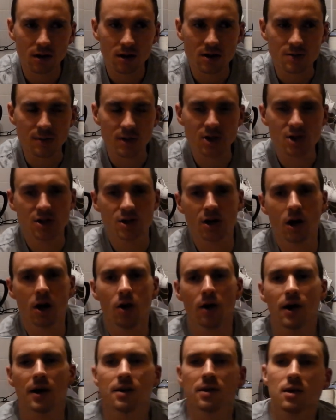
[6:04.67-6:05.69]
as much as I
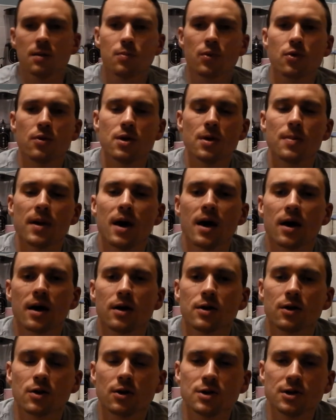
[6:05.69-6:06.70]
liked the brew in the bag
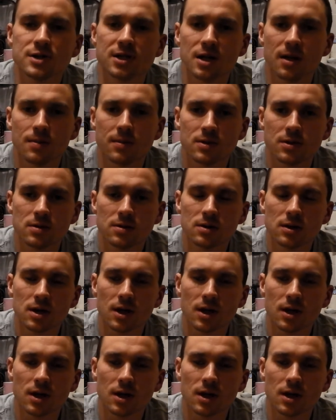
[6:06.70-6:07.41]
and the concept,